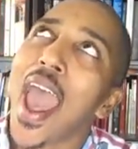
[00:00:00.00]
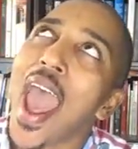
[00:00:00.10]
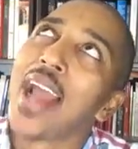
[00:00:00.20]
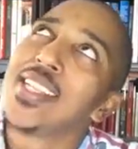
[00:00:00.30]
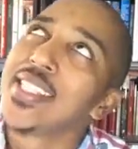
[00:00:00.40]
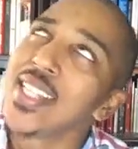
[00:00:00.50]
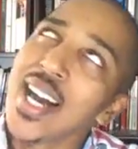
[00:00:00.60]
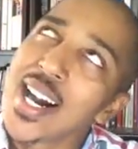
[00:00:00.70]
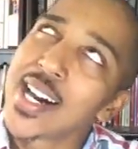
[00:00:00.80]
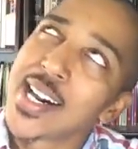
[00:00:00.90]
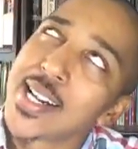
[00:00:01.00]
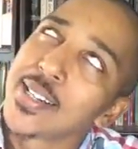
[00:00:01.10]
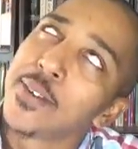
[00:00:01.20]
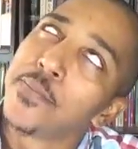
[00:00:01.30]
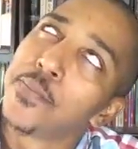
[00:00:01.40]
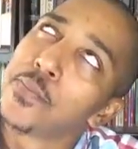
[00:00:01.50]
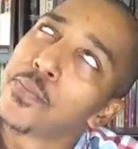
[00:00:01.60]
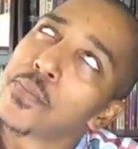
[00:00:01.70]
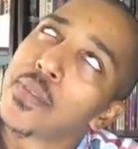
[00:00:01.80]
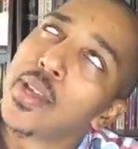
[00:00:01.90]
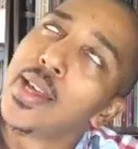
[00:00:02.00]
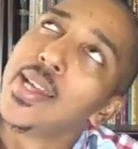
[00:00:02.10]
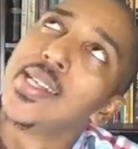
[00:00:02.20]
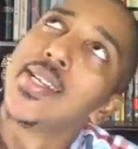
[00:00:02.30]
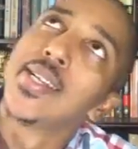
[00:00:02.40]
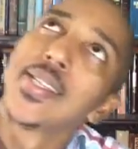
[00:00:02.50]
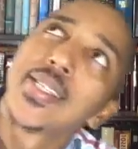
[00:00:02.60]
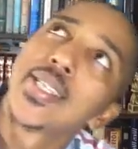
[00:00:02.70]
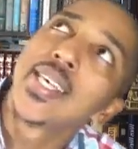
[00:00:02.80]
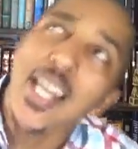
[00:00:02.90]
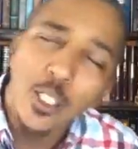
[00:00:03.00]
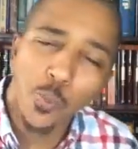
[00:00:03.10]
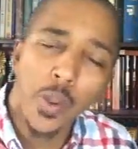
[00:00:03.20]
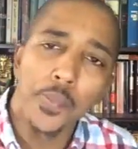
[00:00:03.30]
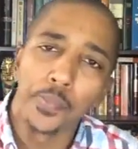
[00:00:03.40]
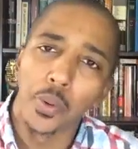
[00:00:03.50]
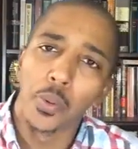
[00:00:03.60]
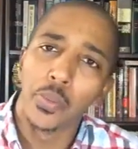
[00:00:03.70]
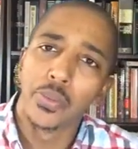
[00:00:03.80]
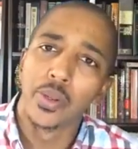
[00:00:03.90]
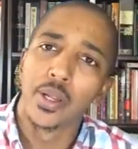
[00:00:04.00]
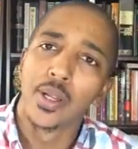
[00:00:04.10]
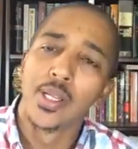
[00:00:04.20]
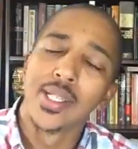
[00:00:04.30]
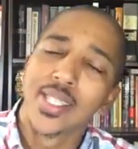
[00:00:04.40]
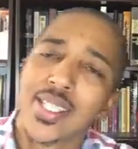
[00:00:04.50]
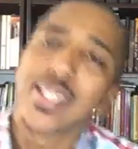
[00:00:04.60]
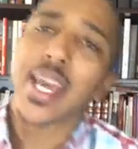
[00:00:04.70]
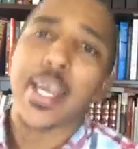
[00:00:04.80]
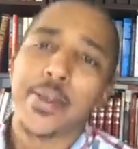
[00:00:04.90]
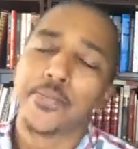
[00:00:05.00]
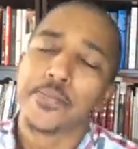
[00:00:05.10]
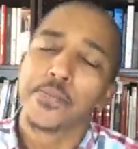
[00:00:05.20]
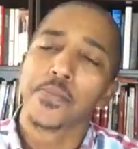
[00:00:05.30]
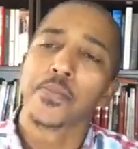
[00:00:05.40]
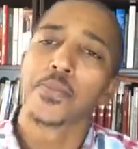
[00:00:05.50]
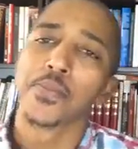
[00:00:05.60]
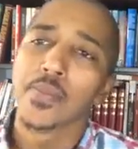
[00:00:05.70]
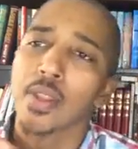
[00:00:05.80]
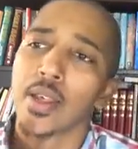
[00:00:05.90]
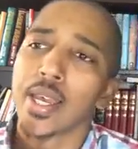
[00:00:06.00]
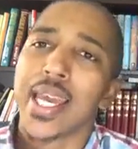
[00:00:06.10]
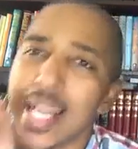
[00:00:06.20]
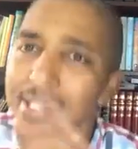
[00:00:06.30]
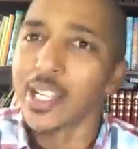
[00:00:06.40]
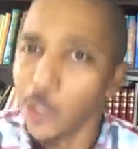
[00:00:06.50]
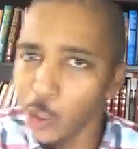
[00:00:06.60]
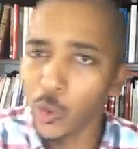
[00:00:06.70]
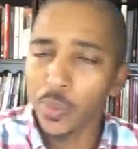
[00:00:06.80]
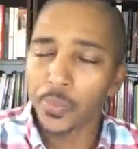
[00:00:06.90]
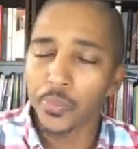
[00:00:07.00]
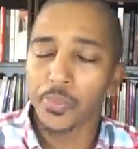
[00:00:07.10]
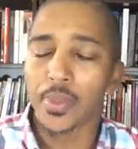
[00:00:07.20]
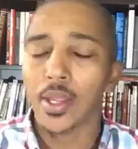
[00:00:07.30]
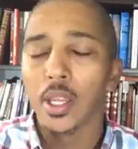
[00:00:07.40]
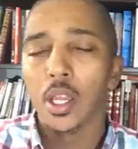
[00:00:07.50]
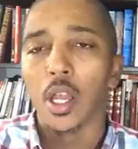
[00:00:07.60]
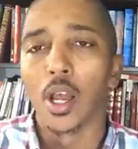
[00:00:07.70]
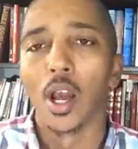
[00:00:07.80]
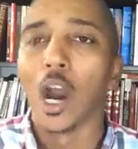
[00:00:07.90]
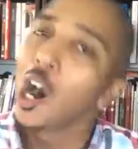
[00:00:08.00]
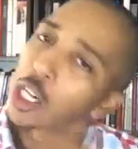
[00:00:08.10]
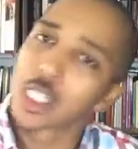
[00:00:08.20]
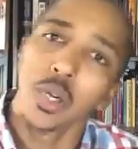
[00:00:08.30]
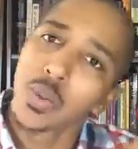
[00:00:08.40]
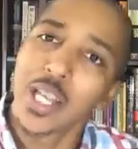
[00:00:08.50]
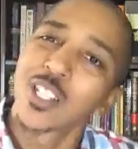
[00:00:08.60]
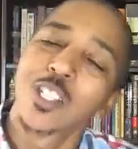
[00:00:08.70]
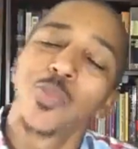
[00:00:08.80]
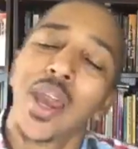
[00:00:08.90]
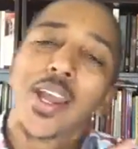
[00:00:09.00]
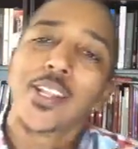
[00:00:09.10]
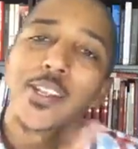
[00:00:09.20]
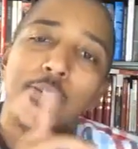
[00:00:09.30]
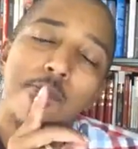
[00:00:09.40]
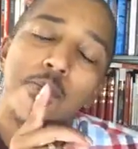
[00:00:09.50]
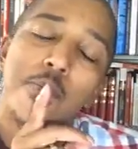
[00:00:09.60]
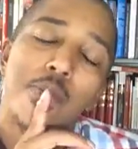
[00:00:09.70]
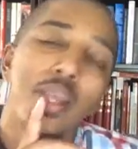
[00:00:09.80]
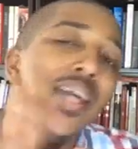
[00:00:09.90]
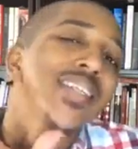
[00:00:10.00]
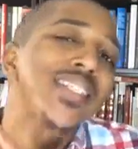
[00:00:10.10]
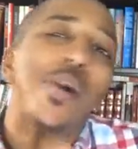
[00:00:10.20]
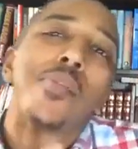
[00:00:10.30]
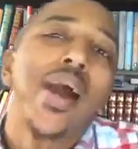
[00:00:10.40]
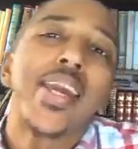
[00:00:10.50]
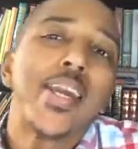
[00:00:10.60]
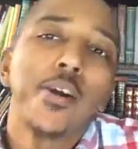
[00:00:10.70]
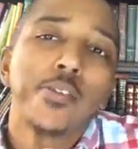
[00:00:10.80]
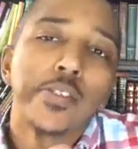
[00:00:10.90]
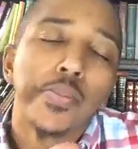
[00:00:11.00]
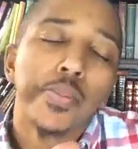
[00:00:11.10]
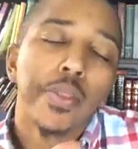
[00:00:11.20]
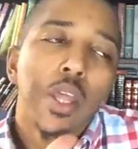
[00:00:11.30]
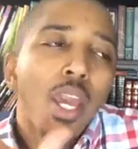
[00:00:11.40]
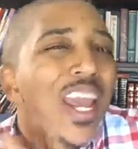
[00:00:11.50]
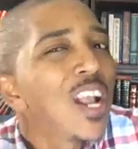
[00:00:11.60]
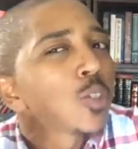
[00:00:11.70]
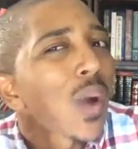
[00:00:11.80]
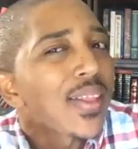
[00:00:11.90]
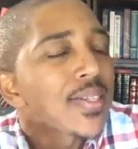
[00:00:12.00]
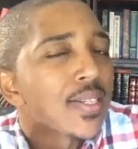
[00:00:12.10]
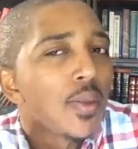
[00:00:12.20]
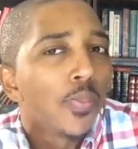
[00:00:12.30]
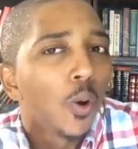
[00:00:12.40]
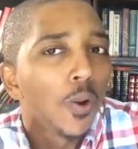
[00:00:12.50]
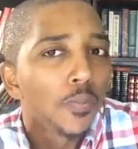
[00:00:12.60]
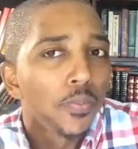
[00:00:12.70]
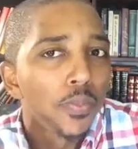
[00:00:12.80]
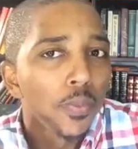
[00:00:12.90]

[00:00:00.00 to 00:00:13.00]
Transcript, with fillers: And John sends people to say, is it you? Or should we expect somebody else? Here's why this is important.